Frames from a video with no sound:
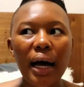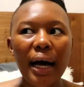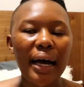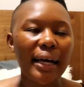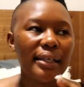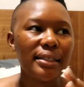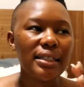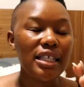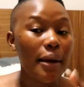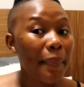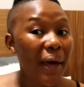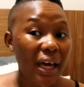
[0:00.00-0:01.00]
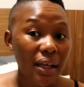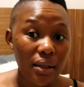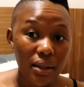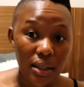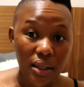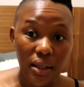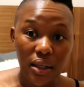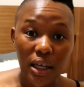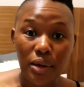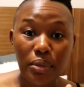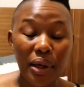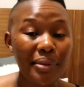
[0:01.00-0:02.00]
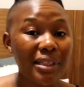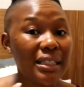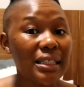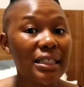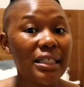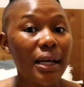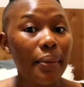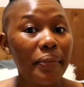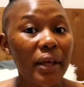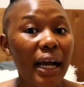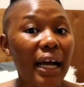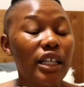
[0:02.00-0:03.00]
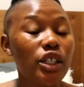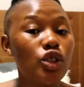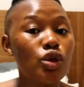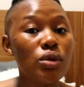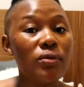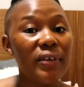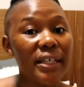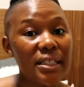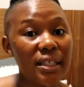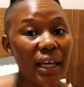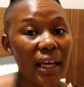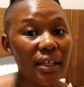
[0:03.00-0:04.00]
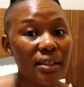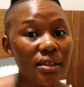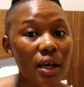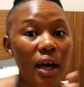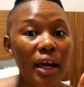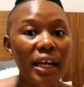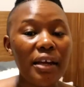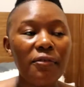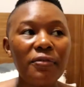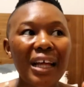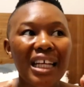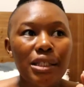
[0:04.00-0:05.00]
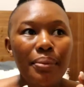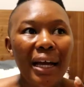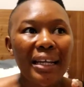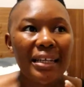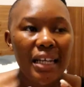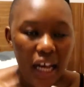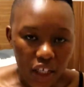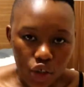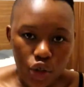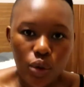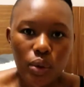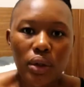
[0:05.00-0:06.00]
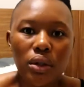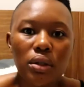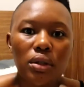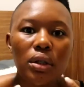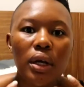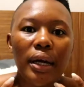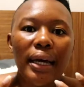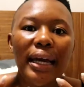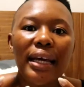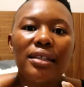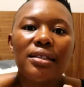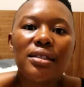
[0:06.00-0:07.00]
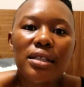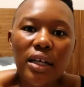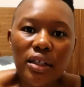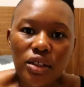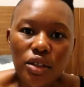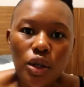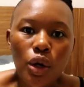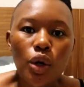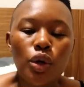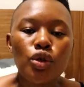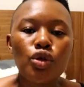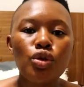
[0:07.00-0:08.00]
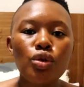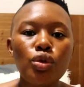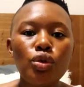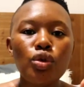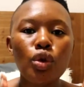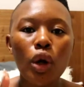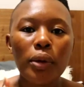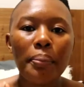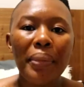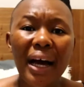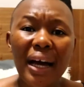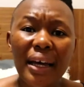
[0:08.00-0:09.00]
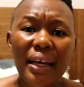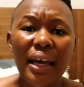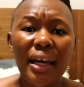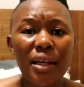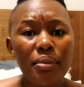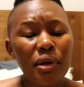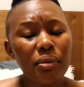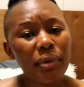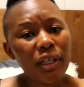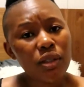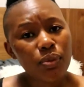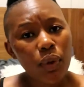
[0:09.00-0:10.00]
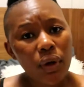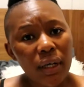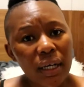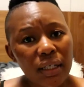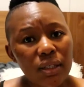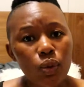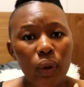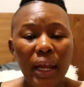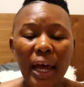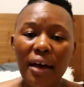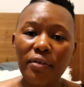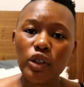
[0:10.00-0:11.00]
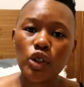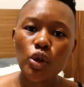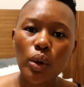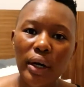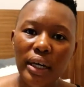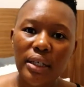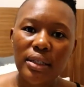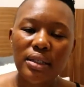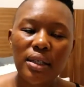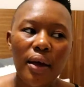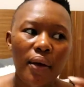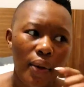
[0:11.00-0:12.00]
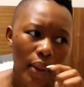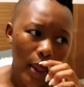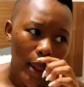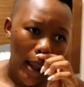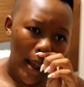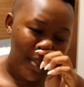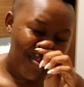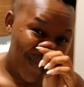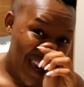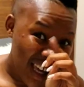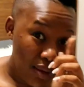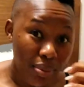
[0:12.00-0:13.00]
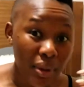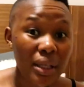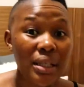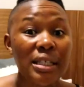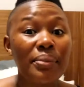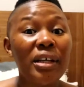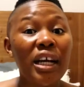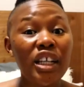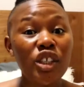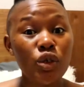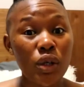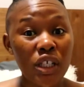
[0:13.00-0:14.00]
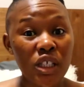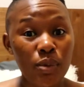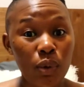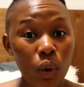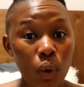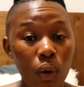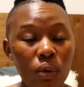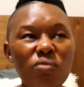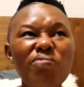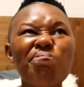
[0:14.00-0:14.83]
I see a pattern here and maybe this is something I need to investigate. If that's my natural instinct to not buy animal-based products when I have a choice, then maybe it's something I need to explore.